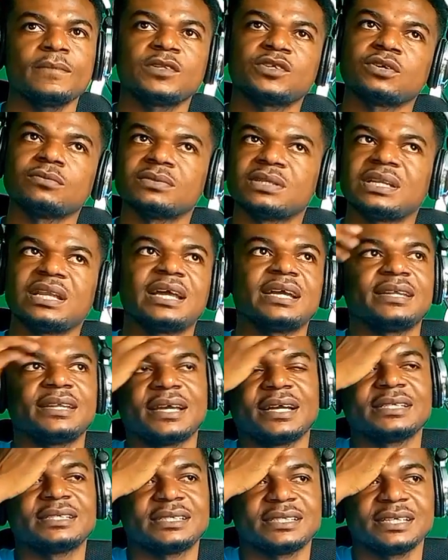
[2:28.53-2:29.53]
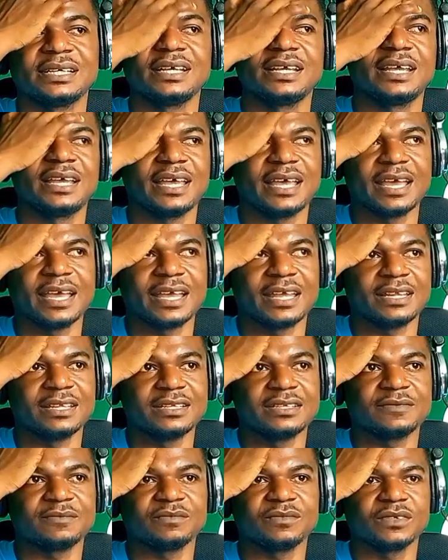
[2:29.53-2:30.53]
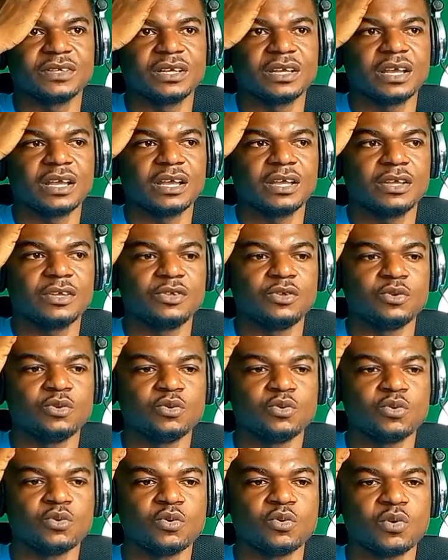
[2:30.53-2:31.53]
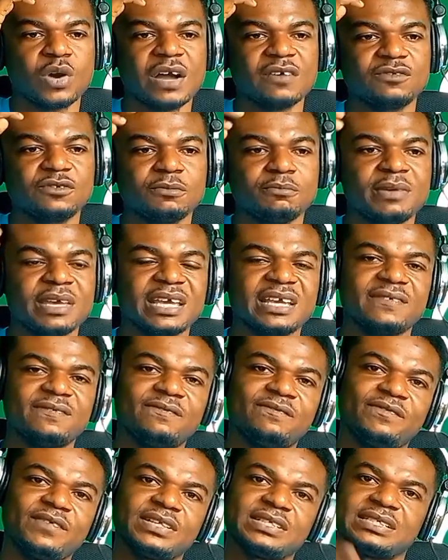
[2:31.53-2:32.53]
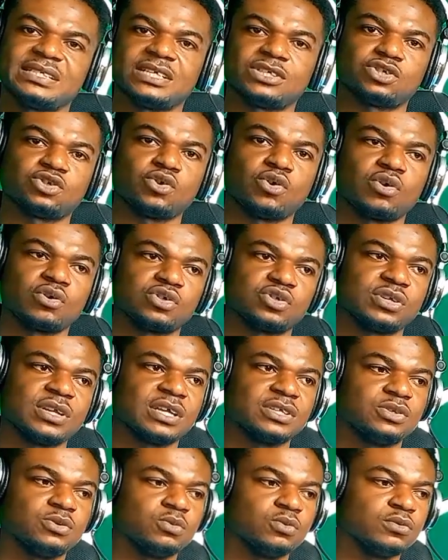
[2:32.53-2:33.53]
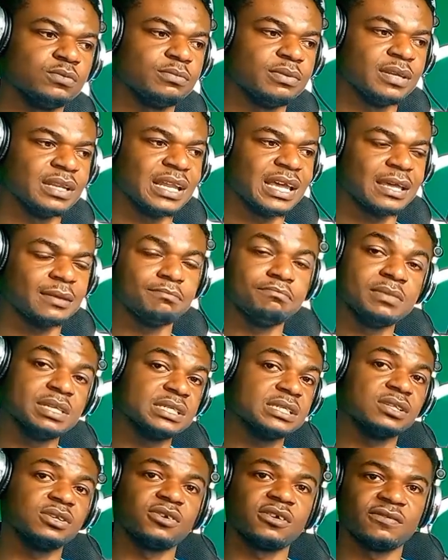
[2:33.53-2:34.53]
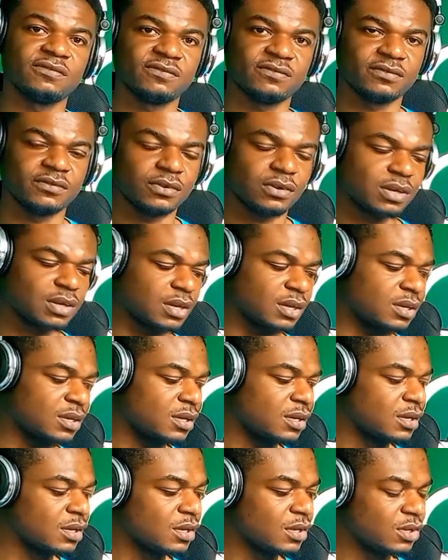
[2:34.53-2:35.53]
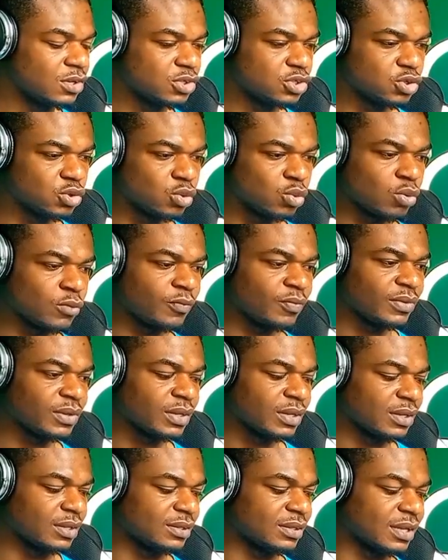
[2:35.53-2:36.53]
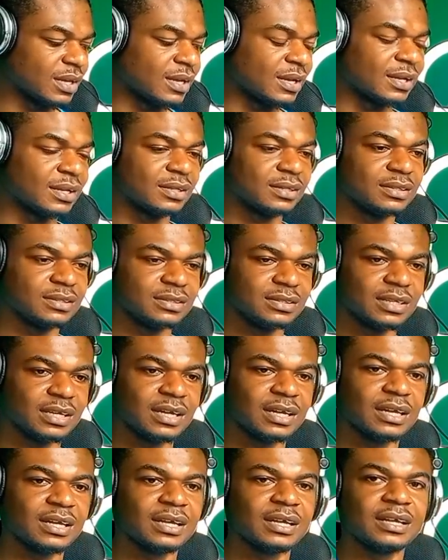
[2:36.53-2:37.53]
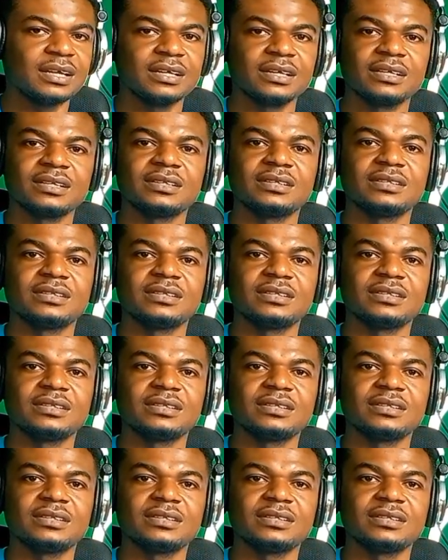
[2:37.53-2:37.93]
Something like that, and you have to make it fit the song so that you won't be like missing off, okay. So dun, dun,